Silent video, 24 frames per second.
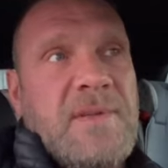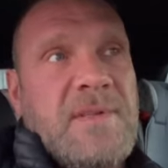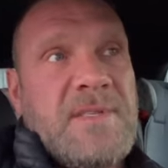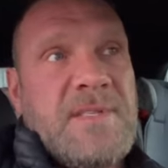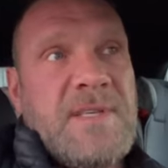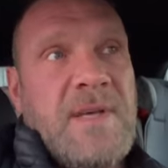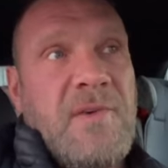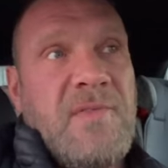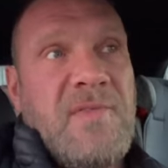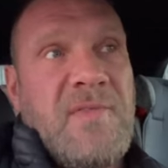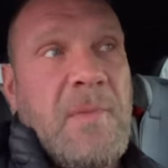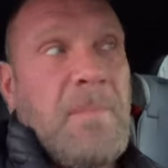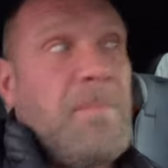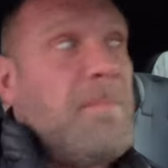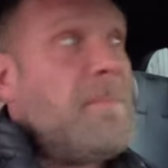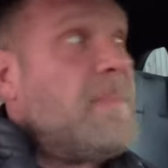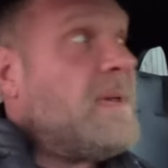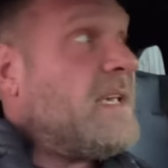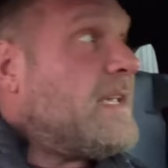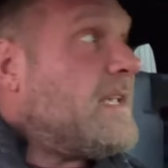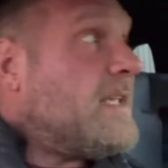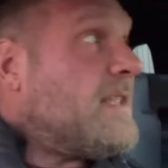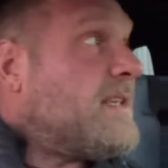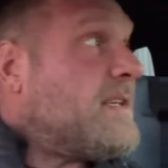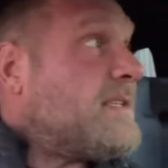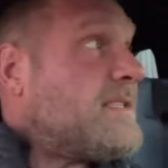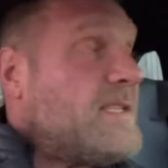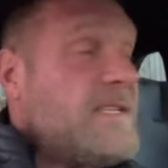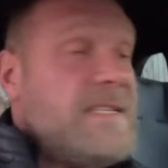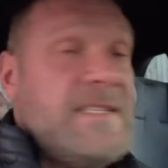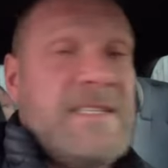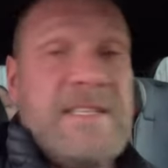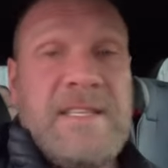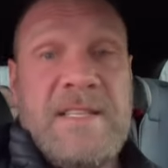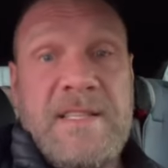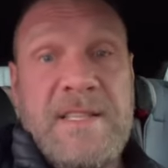So for me, this
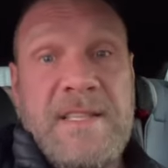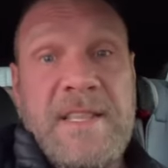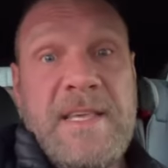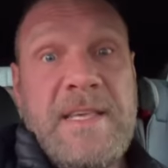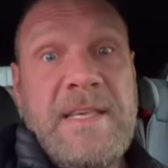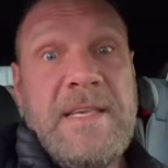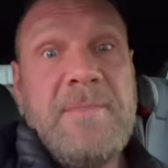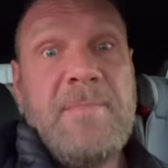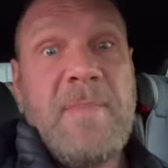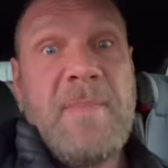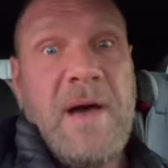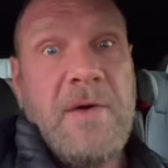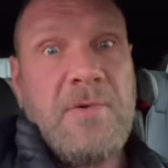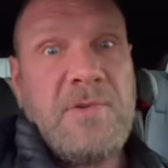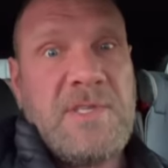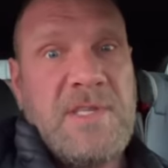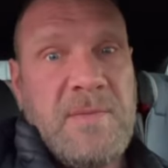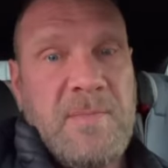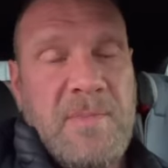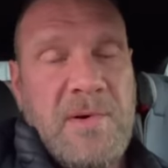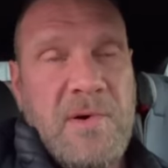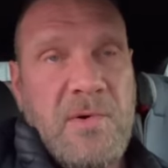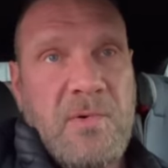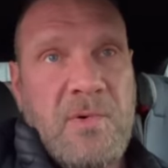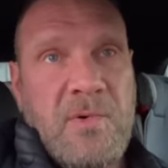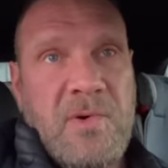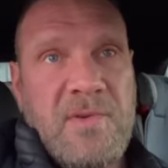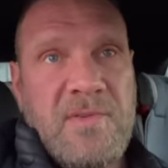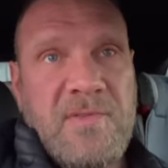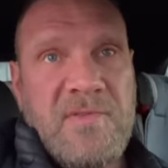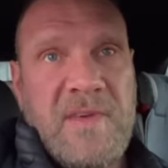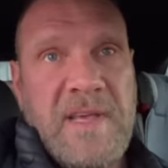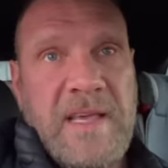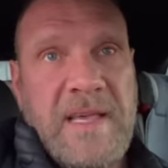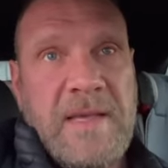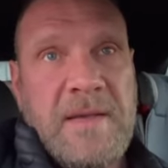is the most
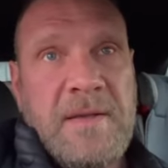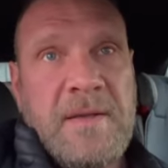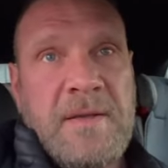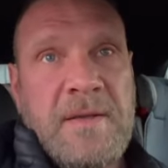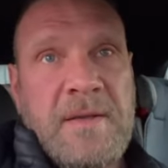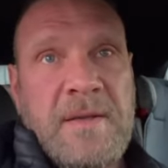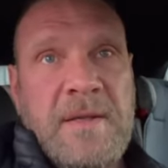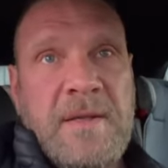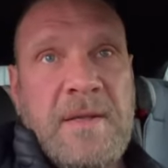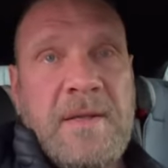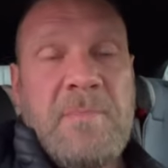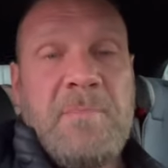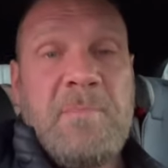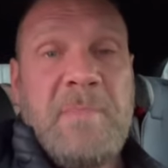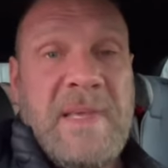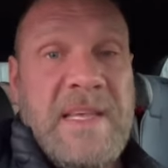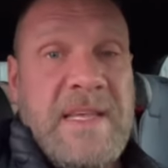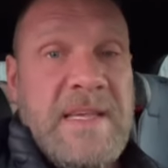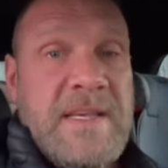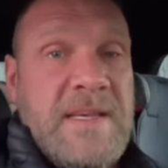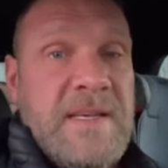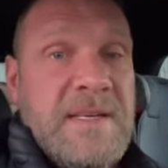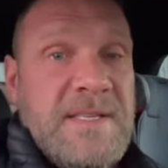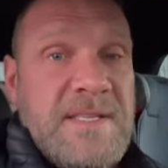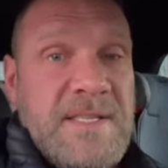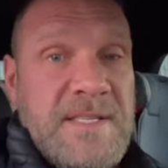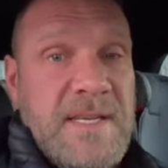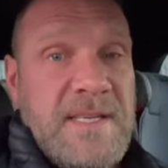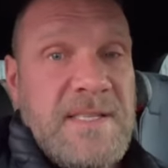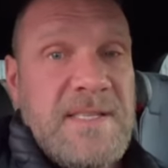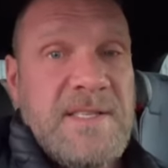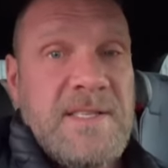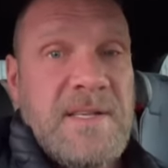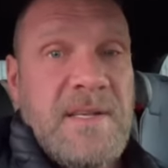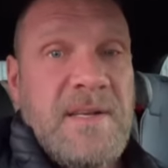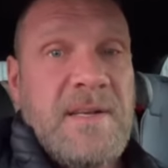important thing. Be
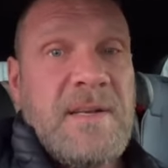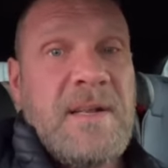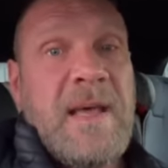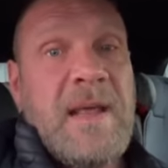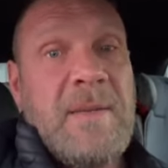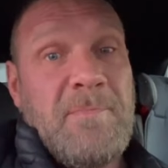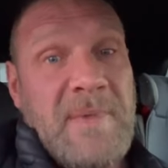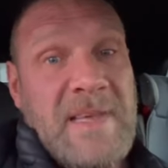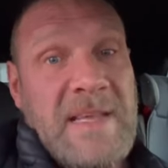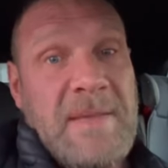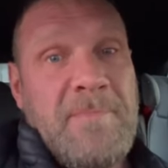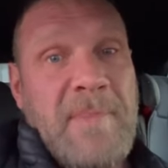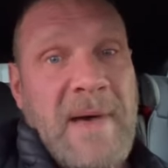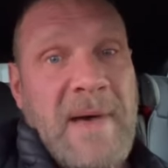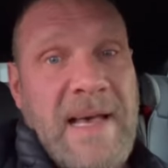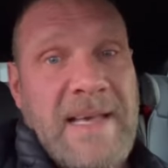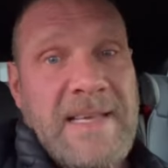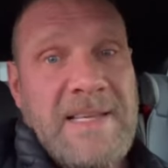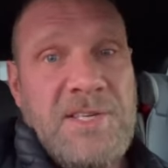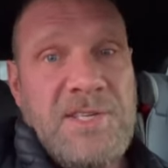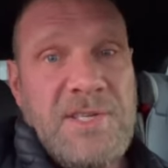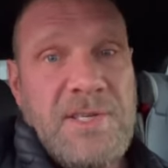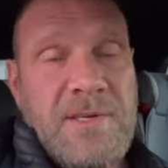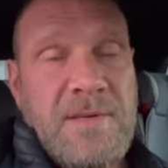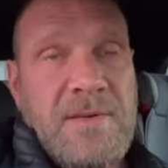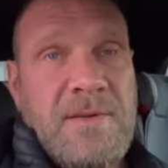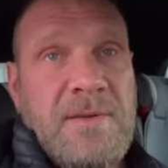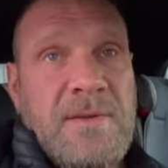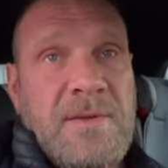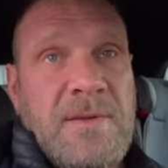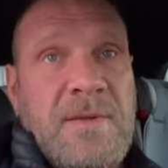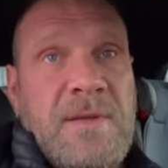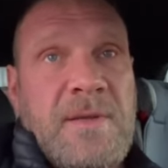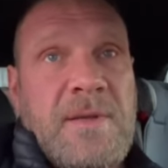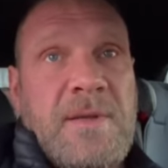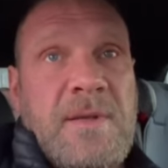consistent and be patient.
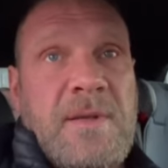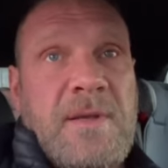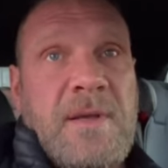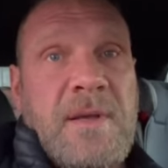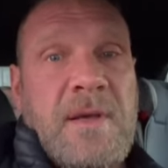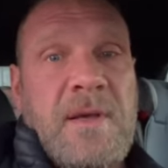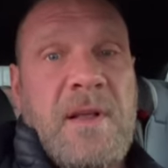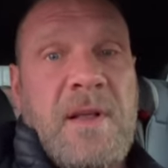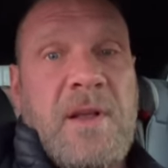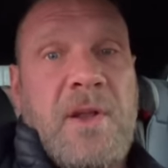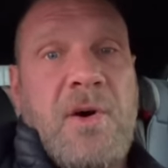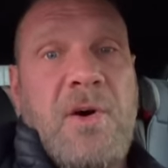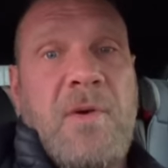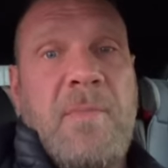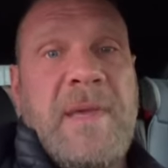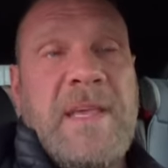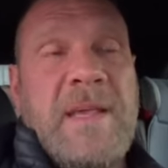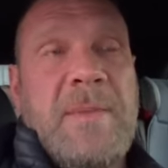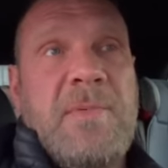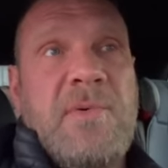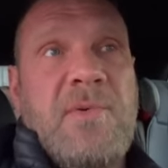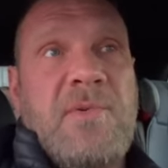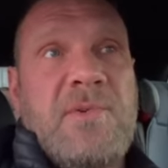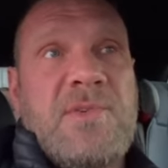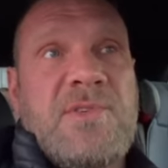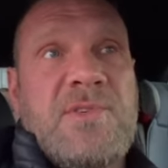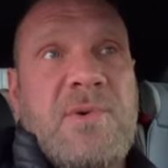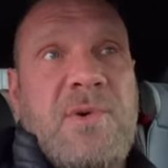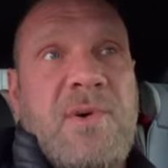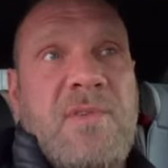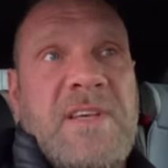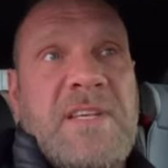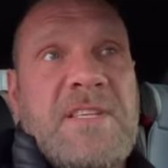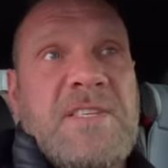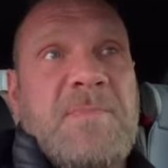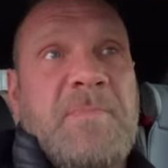A lot of people sort
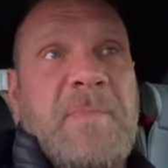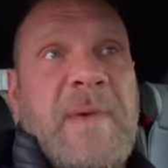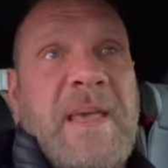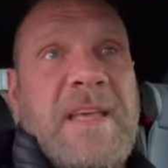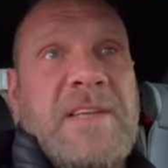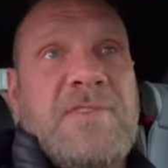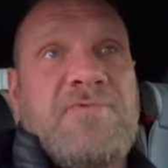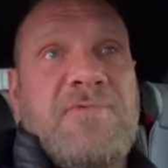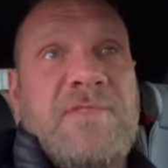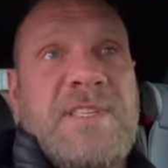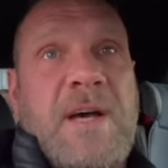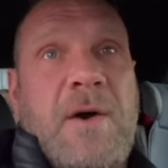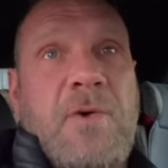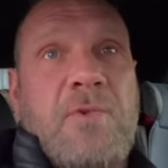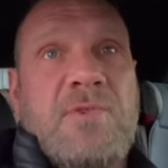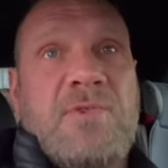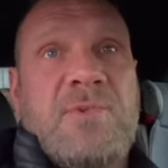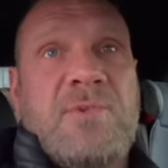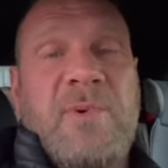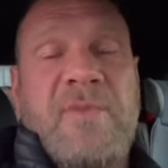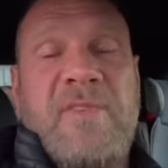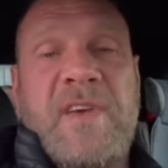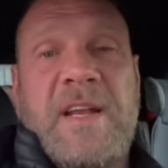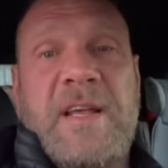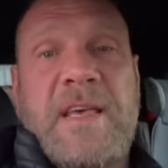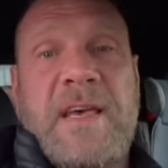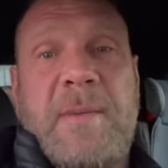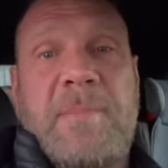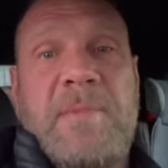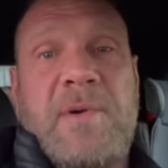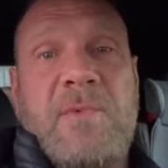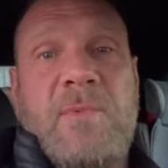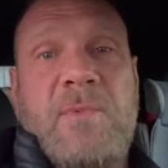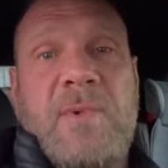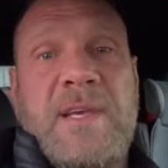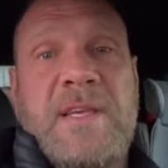of expect results within a
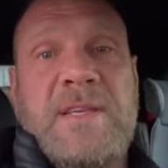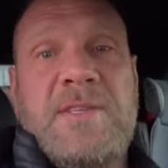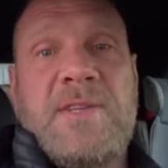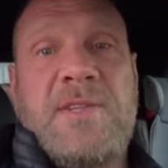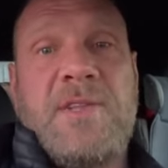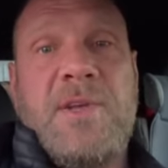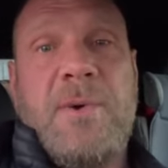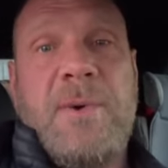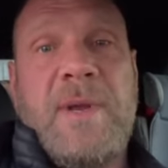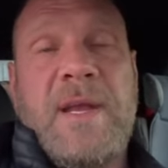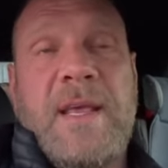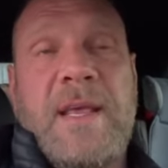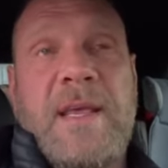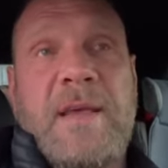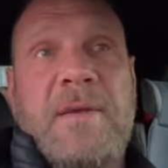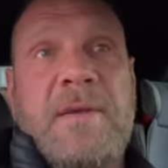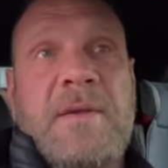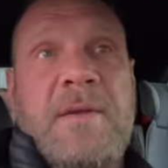couple of weeks of doing it.